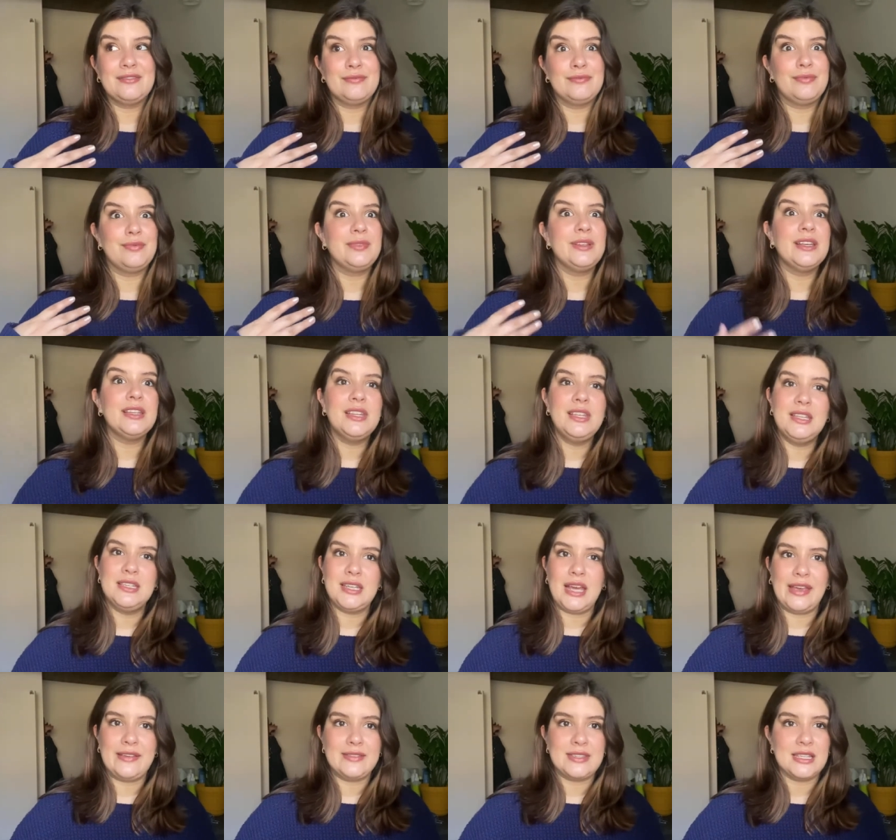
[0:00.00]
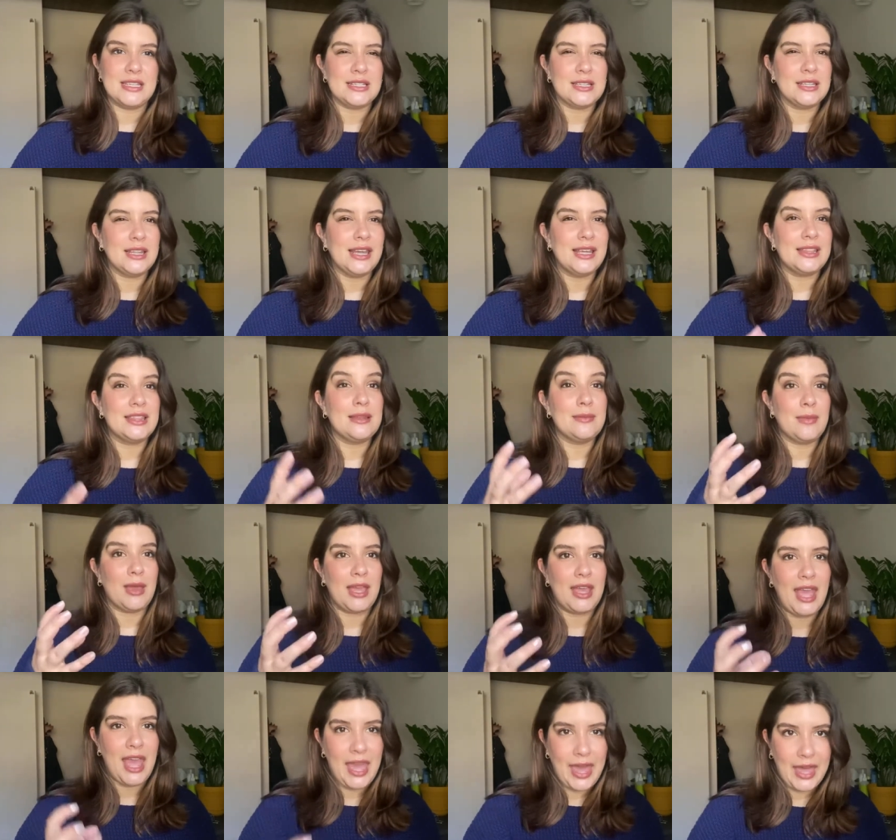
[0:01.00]
really dives into like the
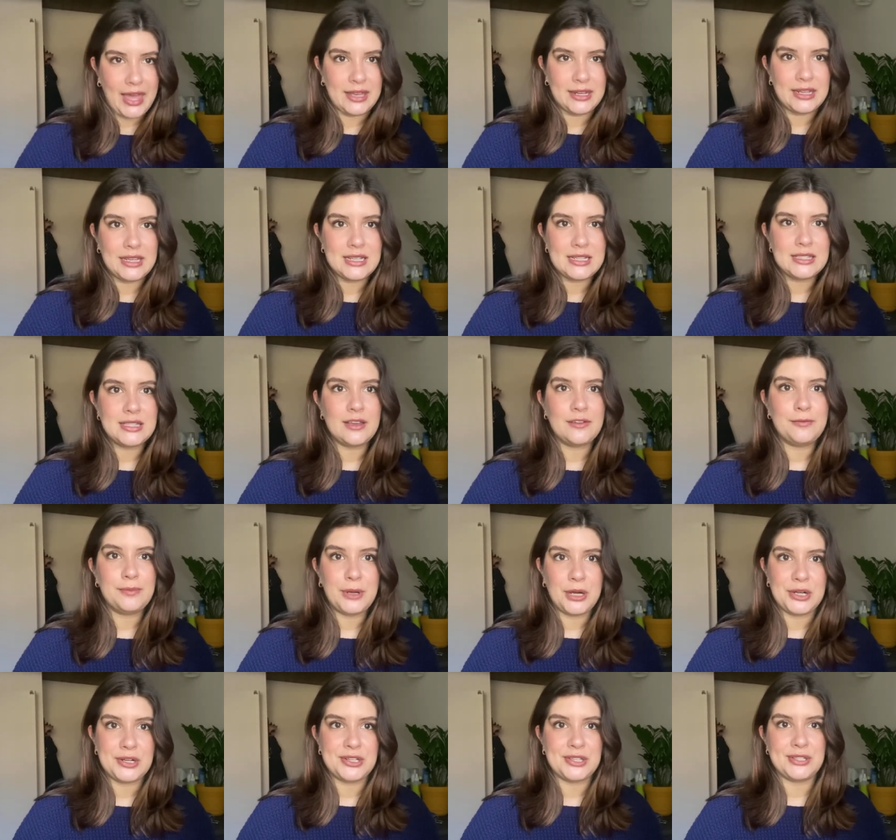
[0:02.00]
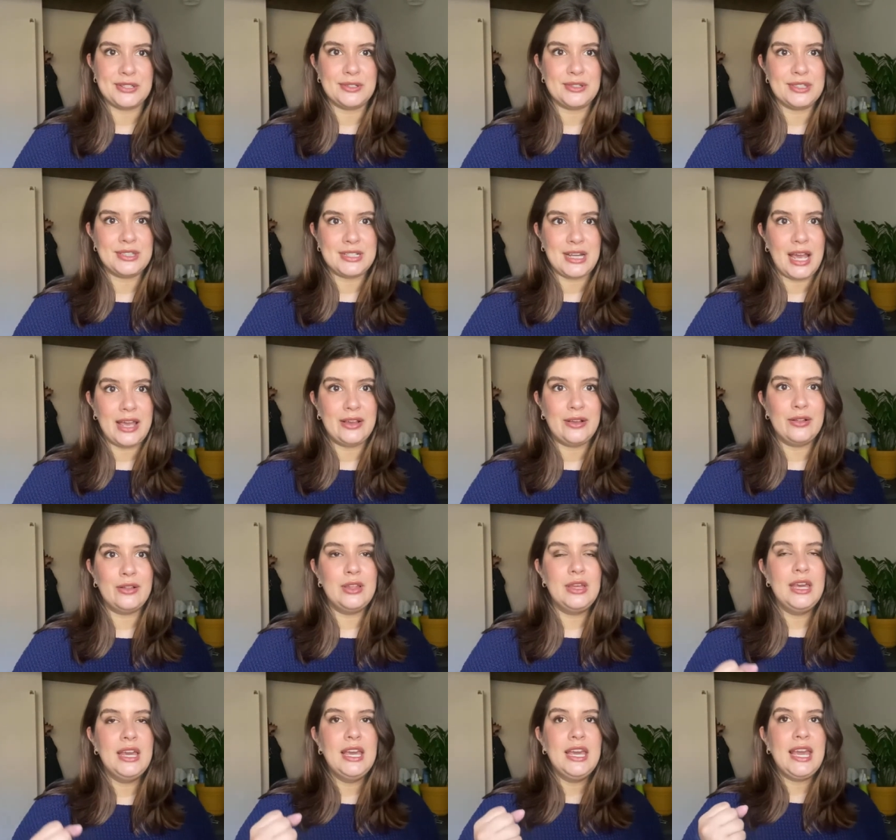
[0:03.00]
mechanics of personal style
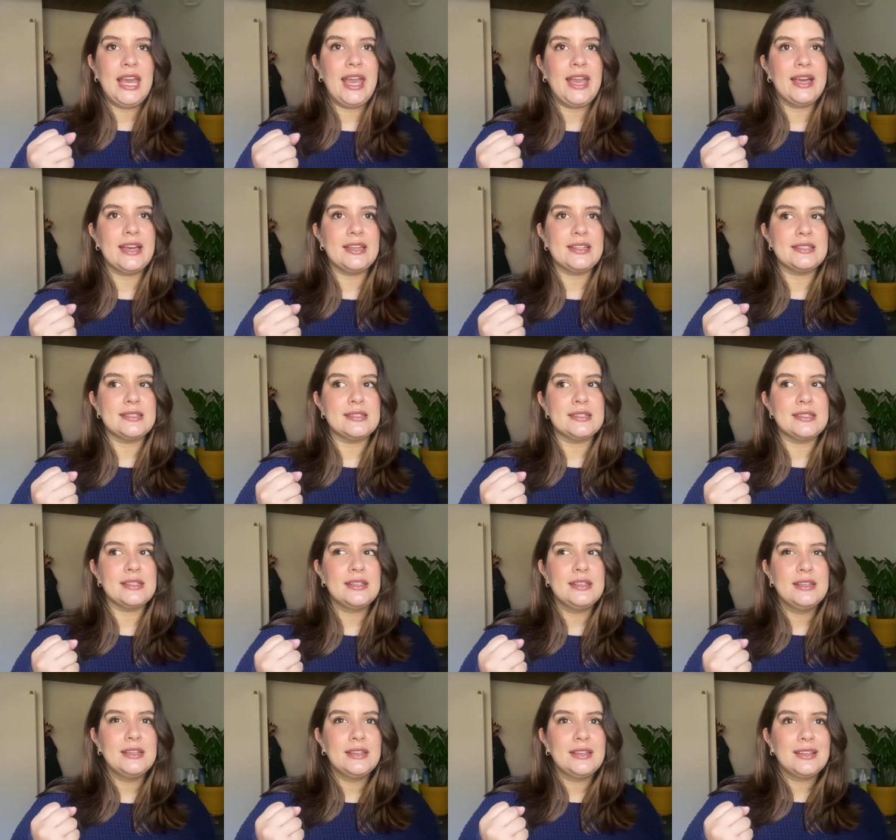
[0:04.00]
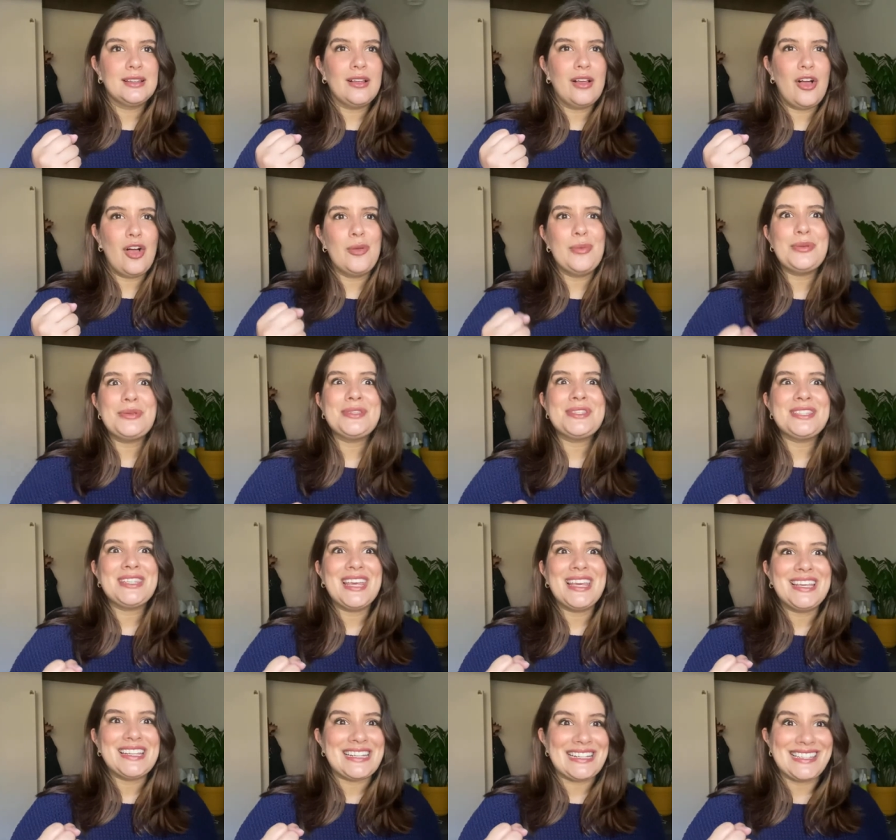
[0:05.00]
and almost
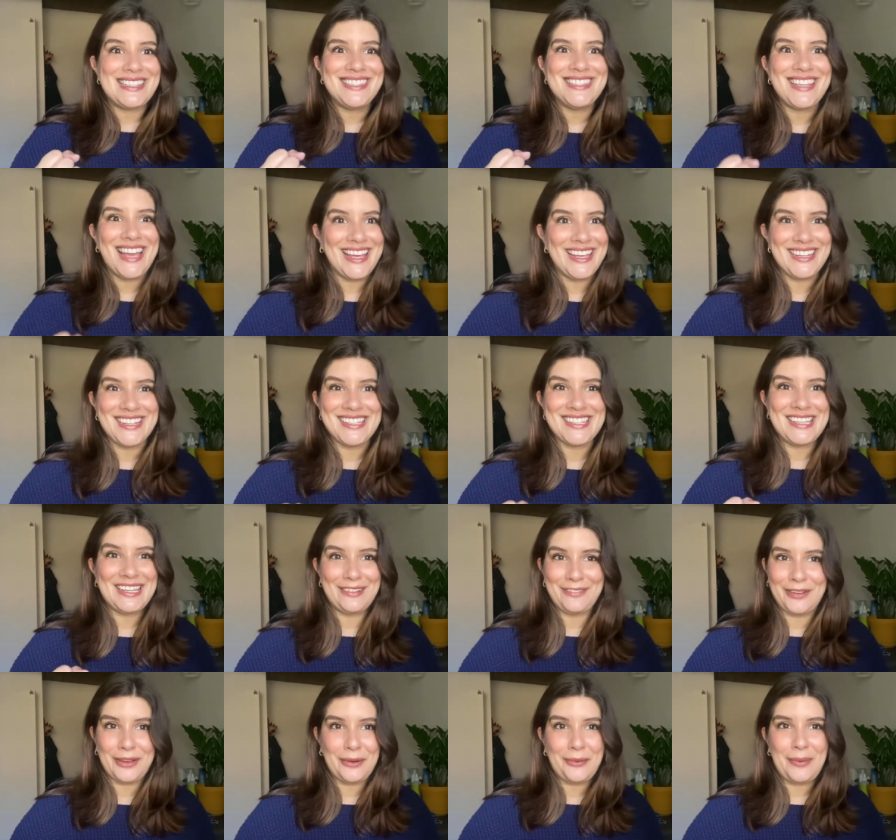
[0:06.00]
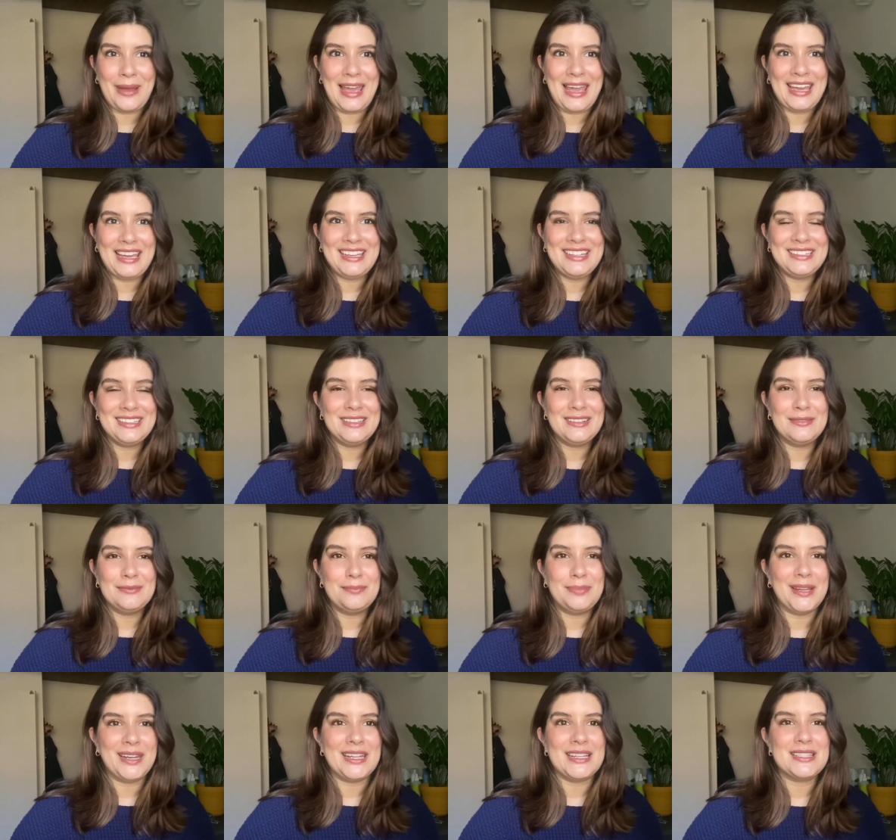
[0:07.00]
like in a scientific way
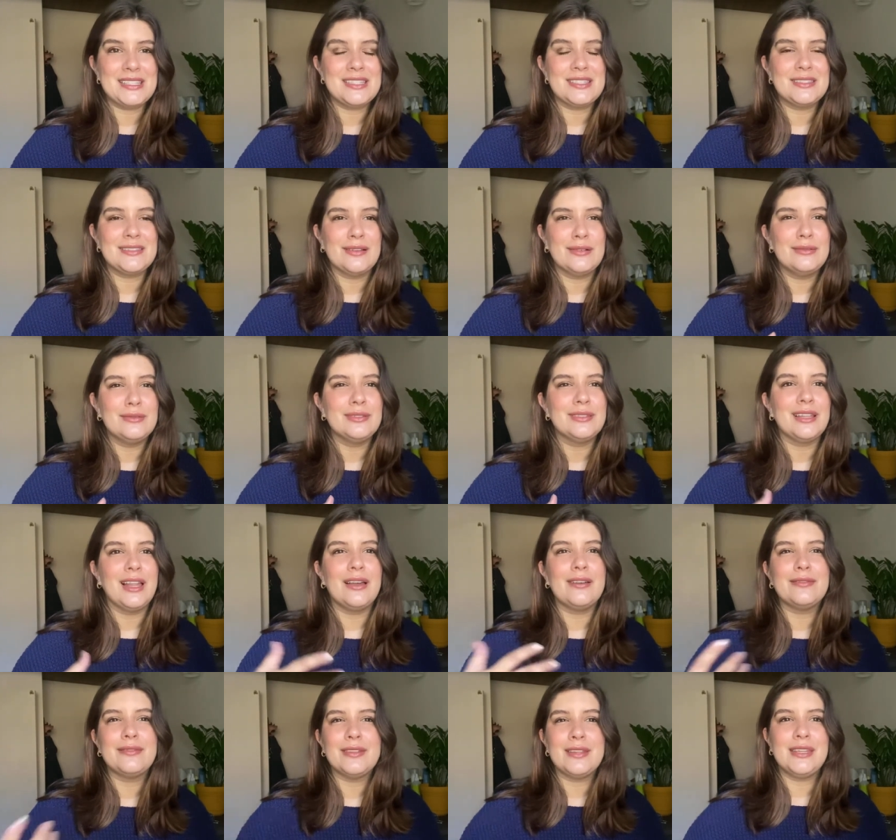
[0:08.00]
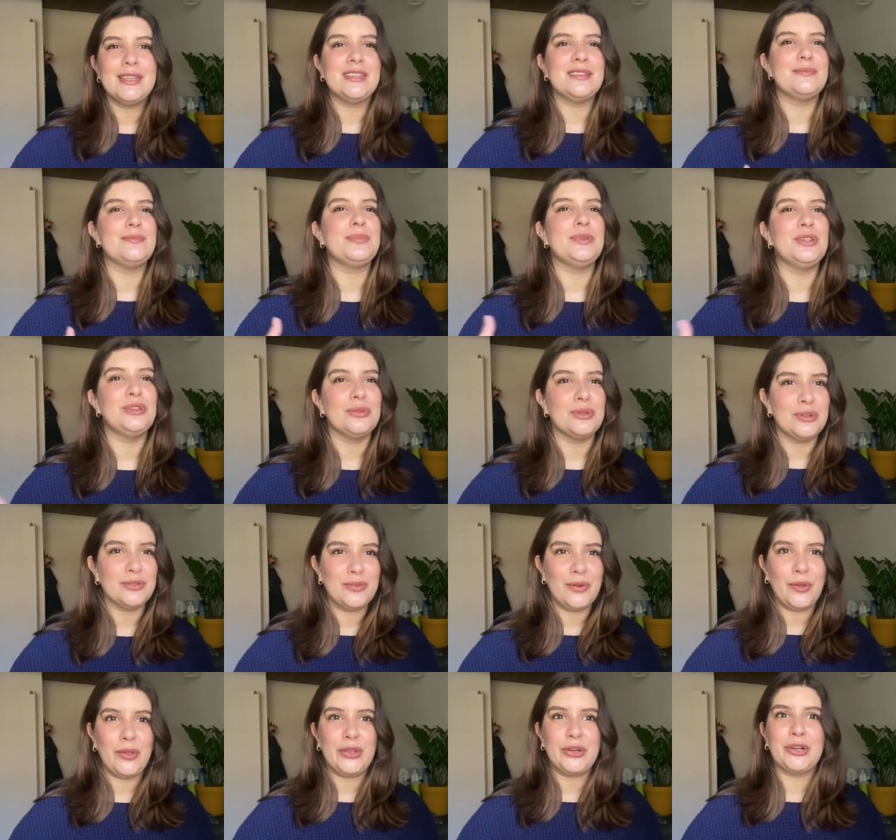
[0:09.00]
but it's so lovely and
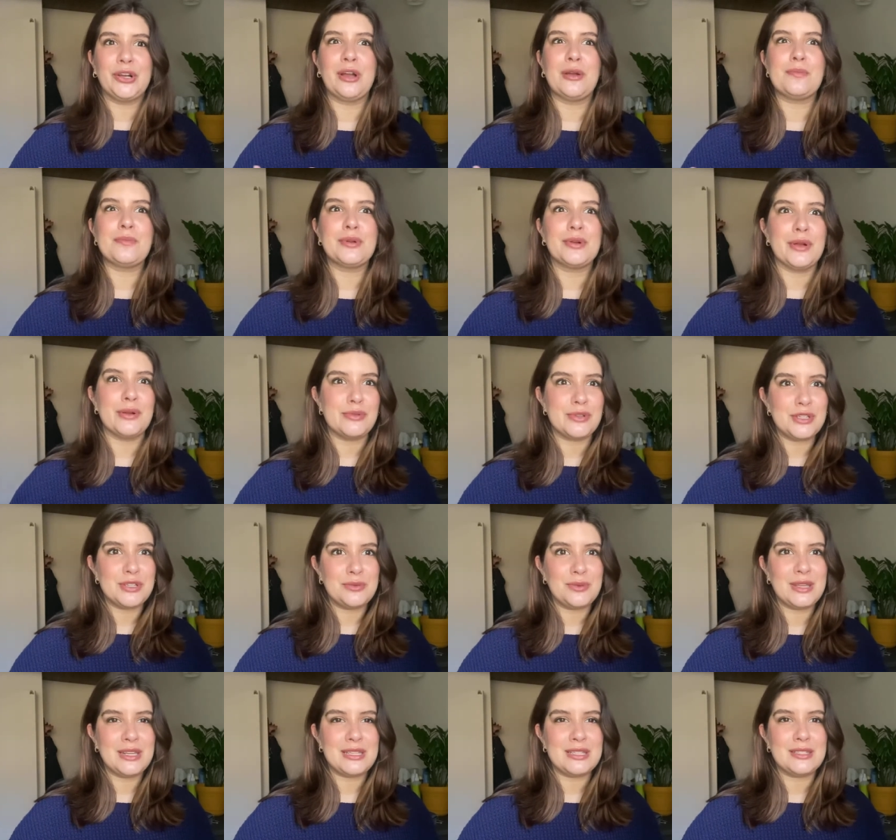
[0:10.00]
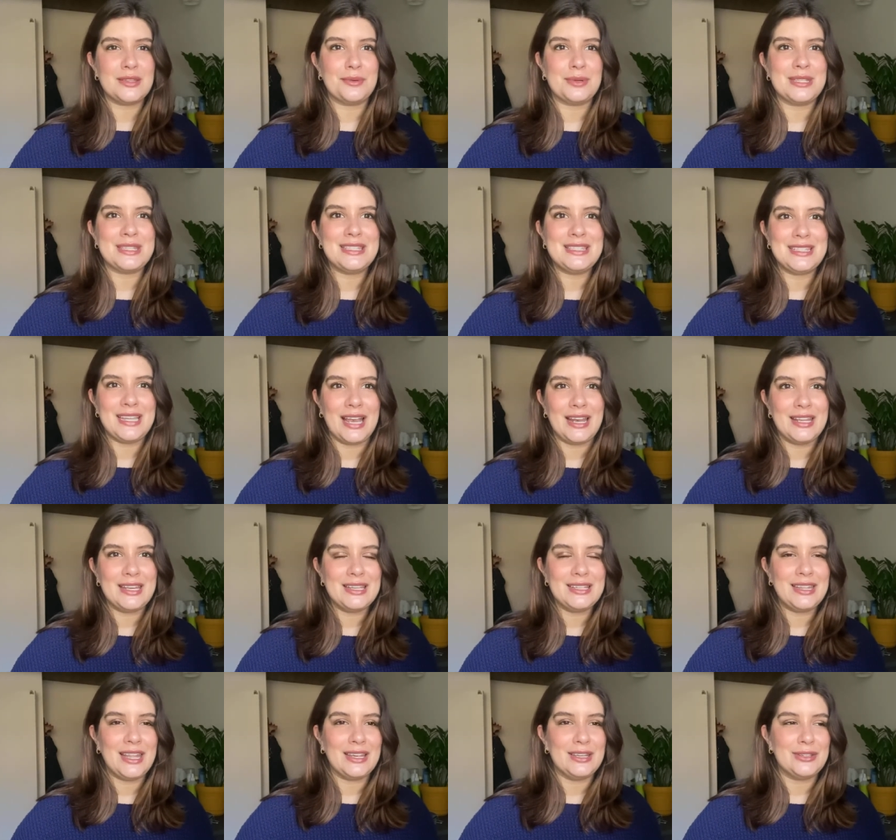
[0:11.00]
beautiful and her approach to it is so
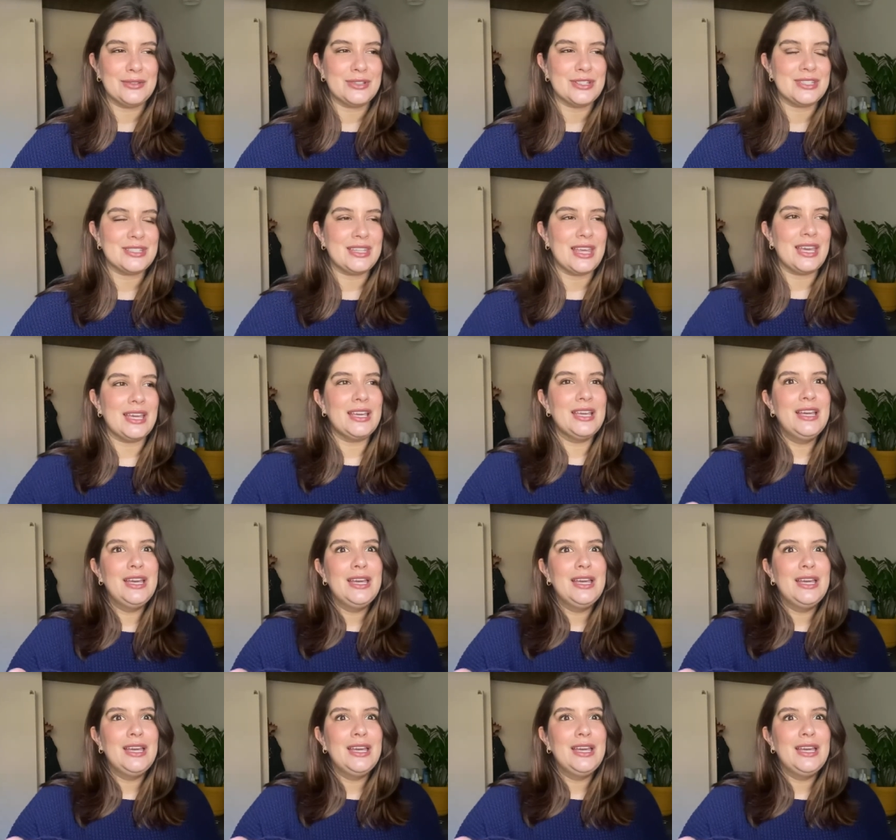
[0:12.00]
aesthetic that you just like